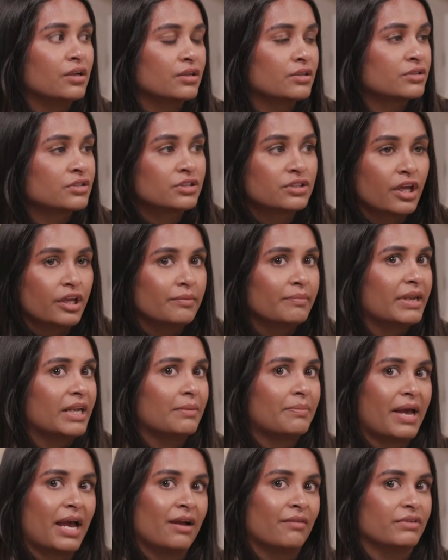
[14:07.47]
so many
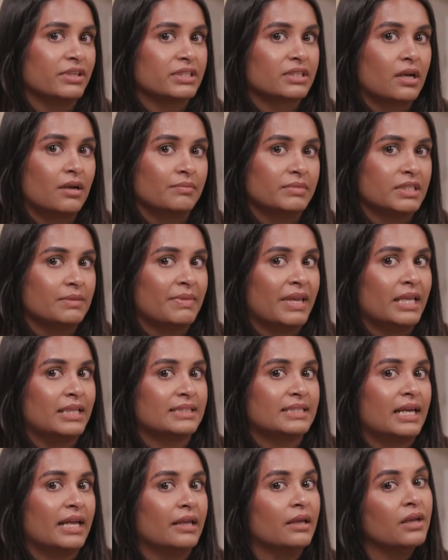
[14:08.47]
parents come to me
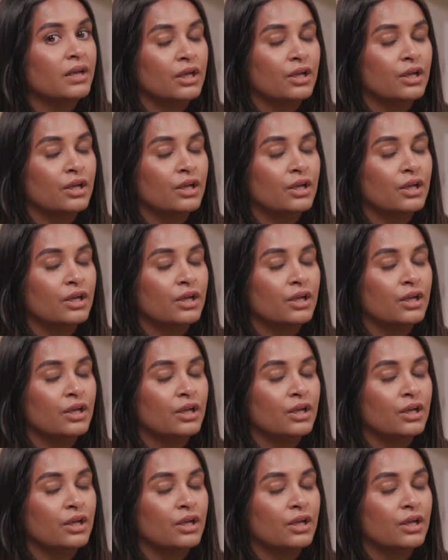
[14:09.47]
and say,